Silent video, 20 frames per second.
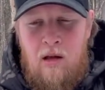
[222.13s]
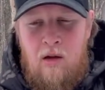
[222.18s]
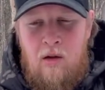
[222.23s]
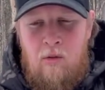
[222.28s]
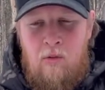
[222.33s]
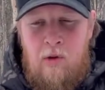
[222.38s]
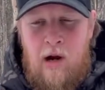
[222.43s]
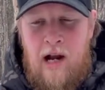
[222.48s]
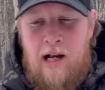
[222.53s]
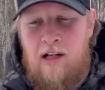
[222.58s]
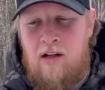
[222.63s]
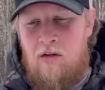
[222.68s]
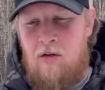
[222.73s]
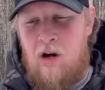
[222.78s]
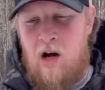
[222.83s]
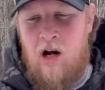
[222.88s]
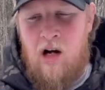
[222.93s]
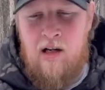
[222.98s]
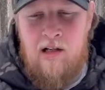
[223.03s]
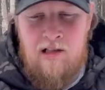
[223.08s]

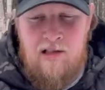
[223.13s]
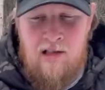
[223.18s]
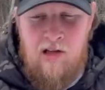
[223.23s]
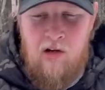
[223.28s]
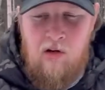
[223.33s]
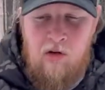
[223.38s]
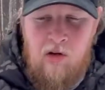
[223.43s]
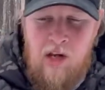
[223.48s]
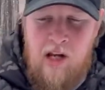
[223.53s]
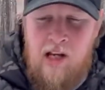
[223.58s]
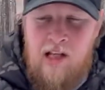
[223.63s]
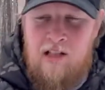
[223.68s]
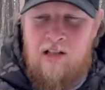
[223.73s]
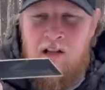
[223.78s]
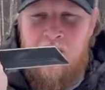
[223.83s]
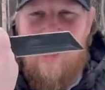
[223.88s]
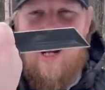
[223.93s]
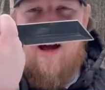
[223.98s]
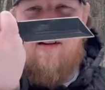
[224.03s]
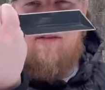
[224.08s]
Ragnarok. And so it's going to have